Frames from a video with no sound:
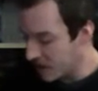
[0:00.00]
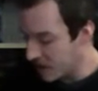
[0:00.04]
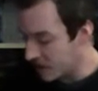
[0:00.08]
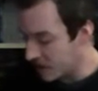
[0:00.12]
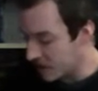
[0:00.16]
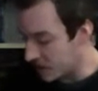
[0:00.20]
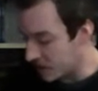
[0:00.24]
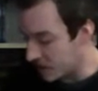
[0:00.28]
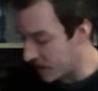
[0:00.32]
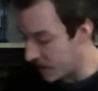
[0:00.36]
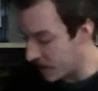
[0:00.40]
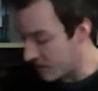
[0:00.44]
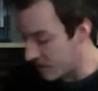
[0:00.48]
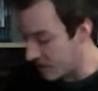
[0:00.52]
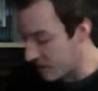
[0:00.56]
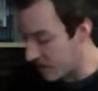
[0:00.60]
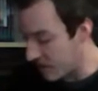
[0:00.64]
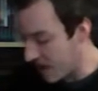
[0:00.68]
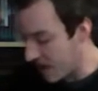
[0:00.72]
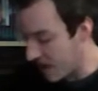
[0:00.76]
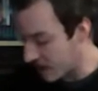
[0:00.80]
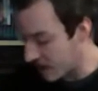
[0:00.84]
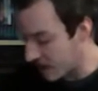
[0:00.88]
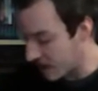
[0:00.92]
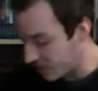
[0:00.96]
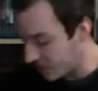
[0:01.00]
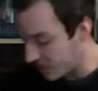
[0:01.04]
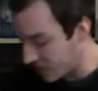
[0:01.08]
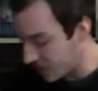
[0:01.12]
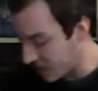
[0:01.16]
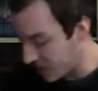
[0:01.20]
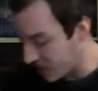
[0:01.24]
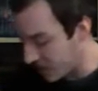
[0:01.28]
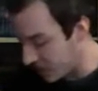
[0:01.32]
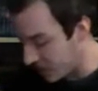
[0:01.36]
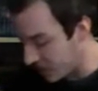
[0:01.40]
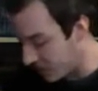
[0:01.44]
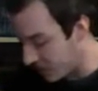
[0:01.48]
to keep the box from being
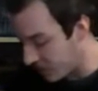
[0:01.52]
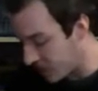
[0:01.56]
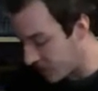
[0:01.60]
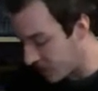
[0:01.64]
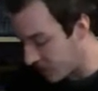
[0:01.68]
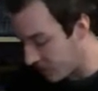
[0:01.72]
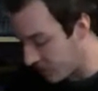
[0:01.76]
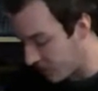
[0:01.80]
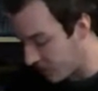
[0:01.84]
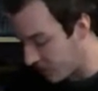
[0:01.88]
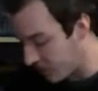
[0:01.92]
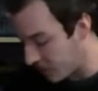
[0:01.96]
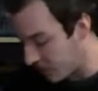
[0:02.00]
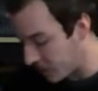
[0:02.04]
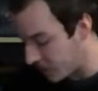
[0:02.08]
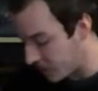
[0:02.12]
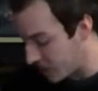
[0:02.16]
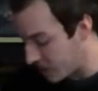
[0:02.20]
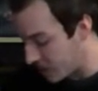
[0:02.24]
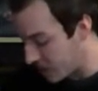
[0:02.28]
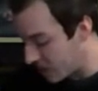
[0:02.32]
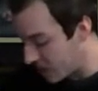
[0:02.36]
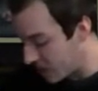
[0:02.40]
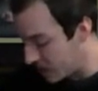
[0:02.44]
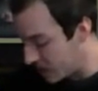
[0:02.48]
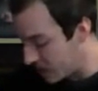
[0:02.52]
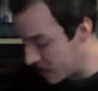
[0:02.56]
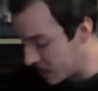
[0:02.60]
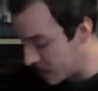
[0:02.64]
like crushed for a little while.